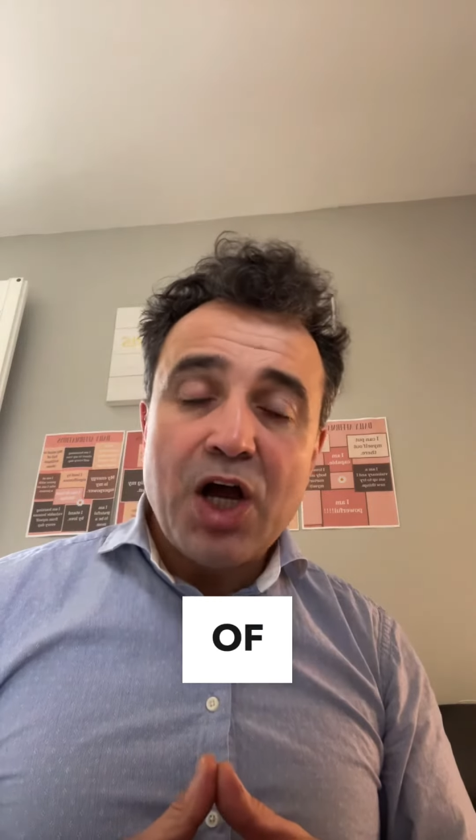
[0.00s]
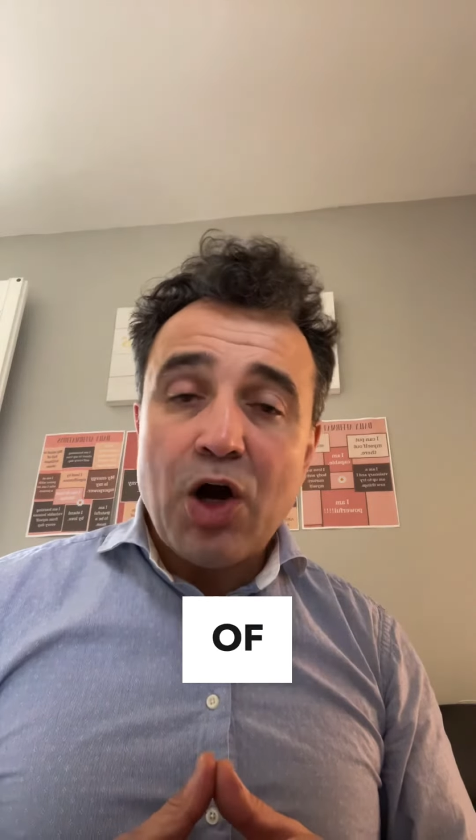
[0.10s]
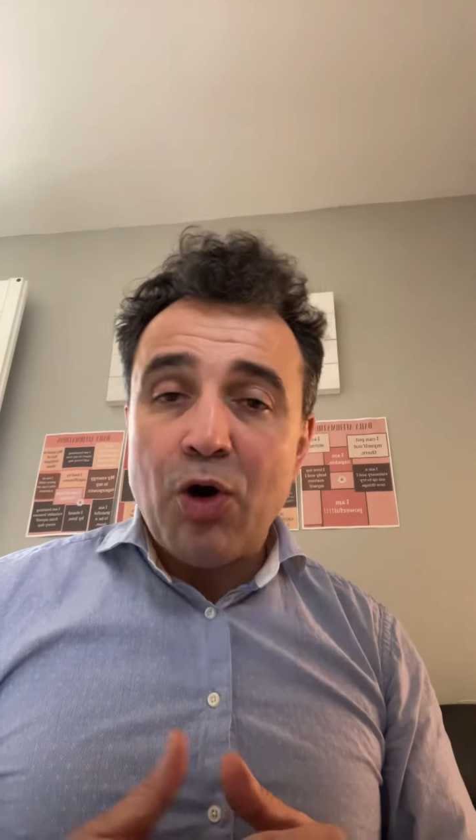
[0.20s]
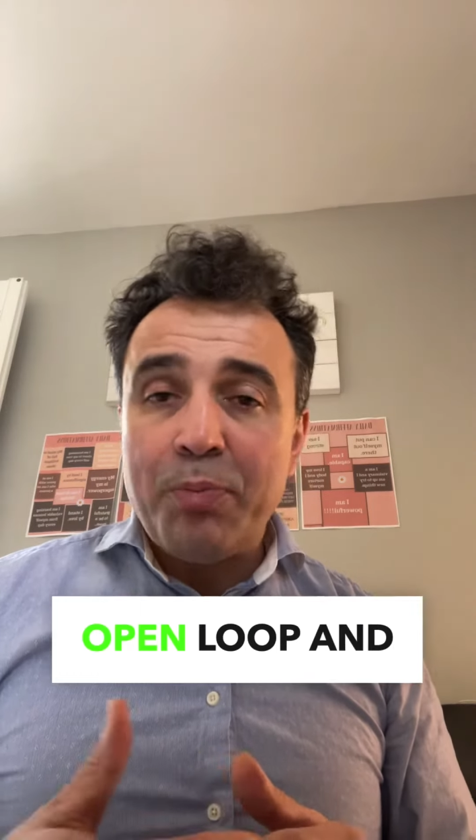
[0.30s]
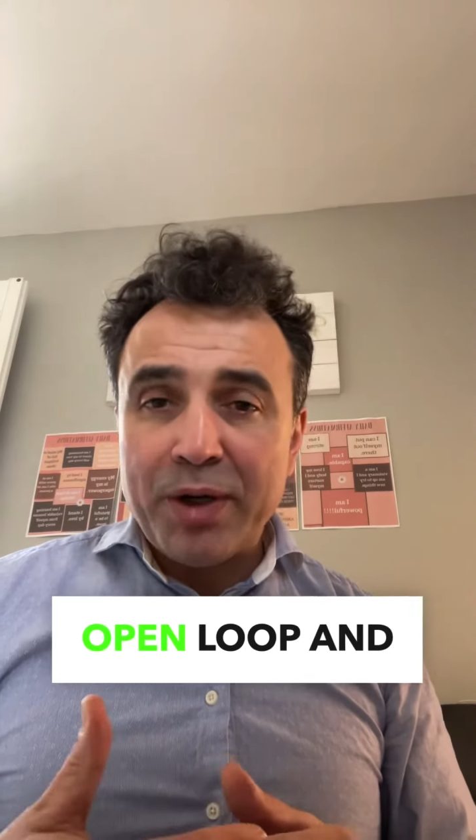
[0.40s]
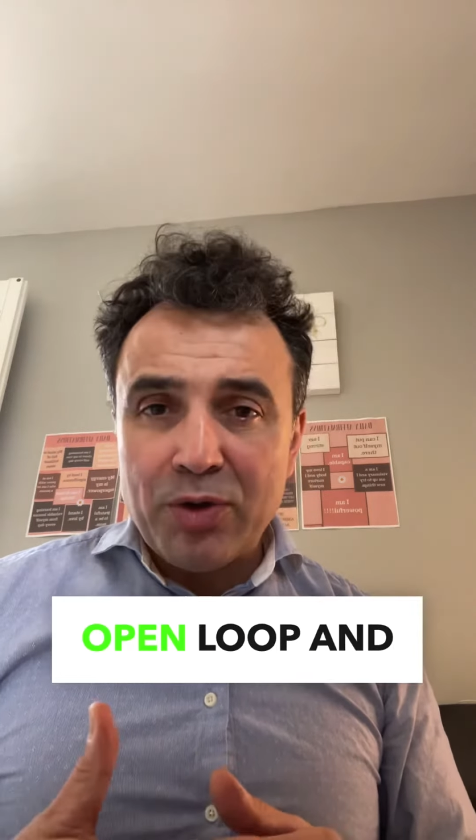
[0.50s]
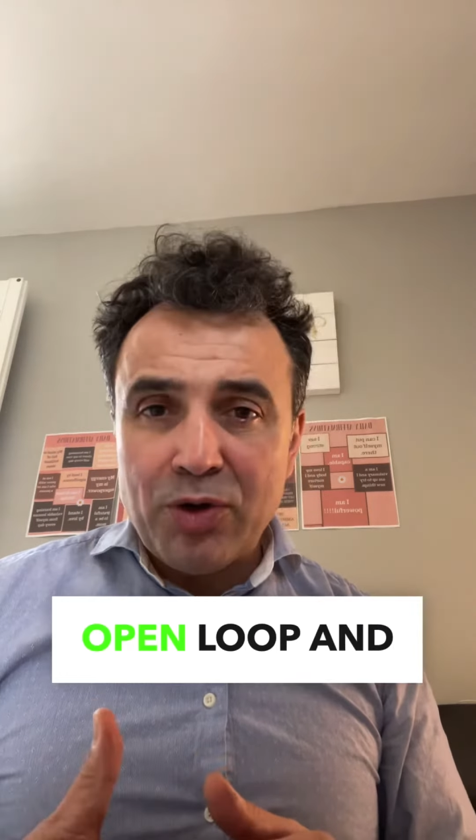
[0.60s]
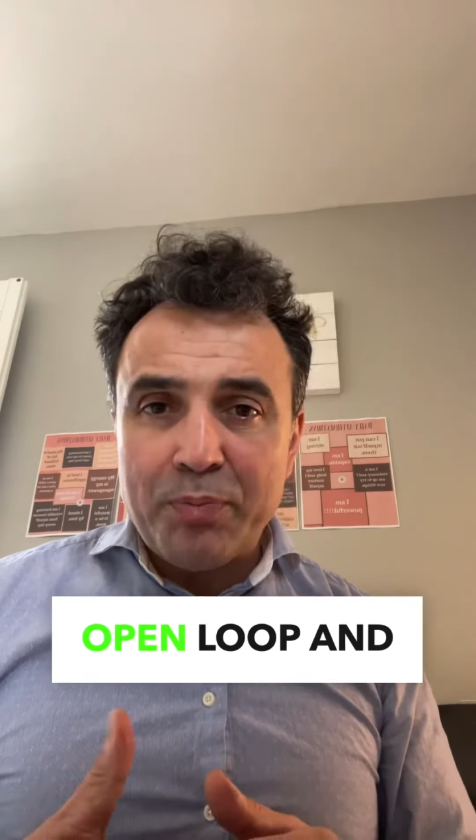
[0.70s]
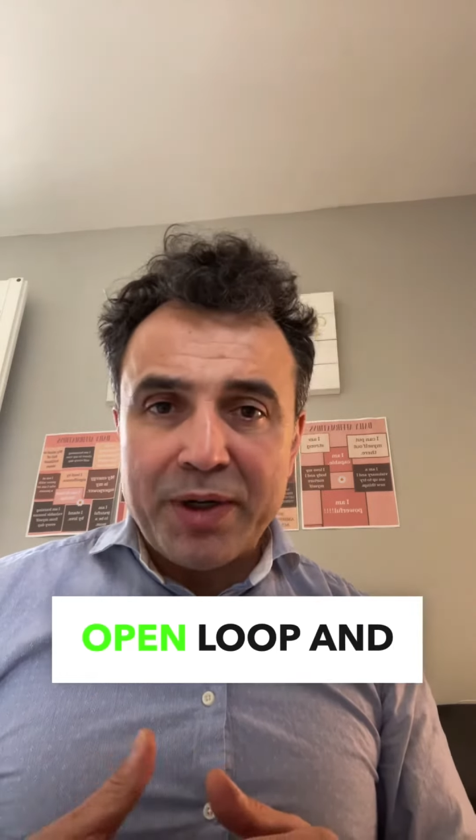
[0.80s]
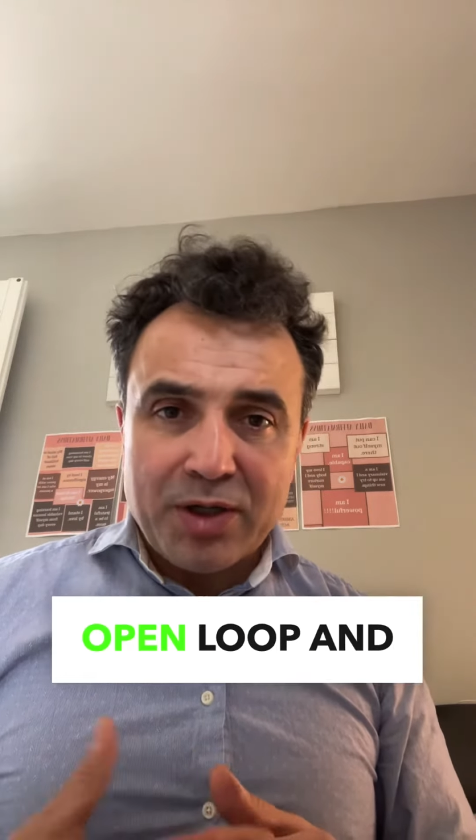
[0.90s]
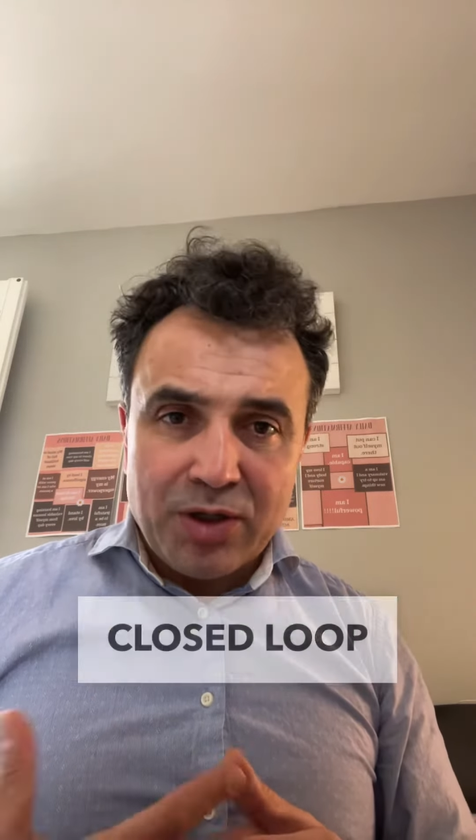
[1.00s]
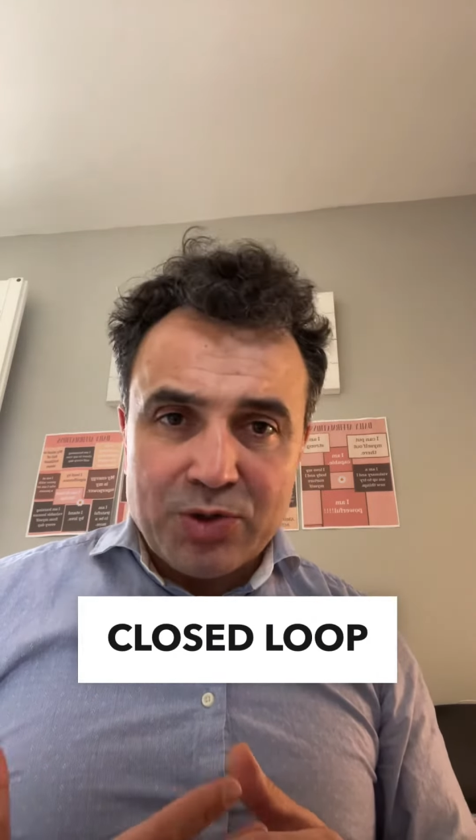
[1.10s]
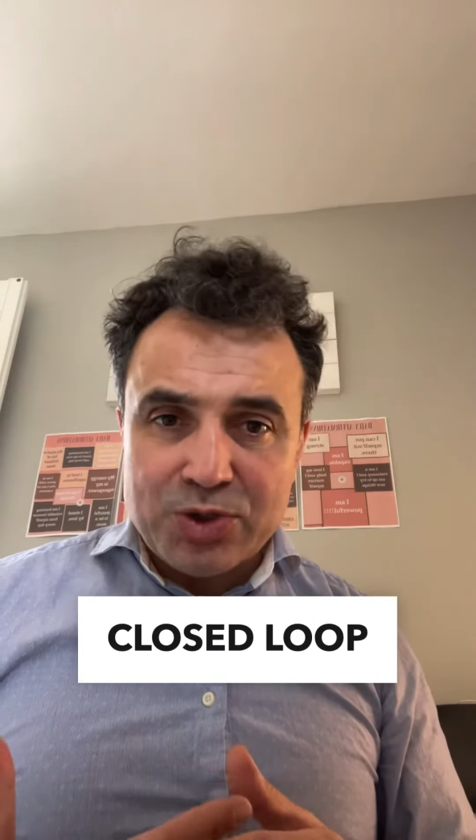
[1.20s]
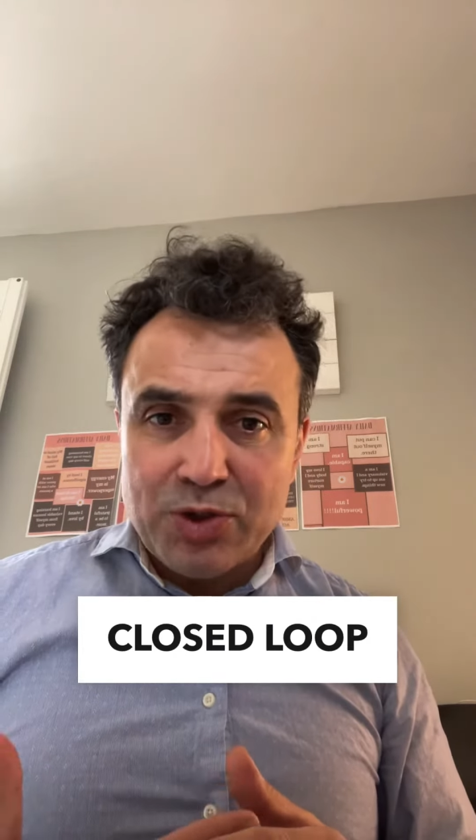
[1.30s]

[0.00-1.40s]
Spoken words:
open loop and closed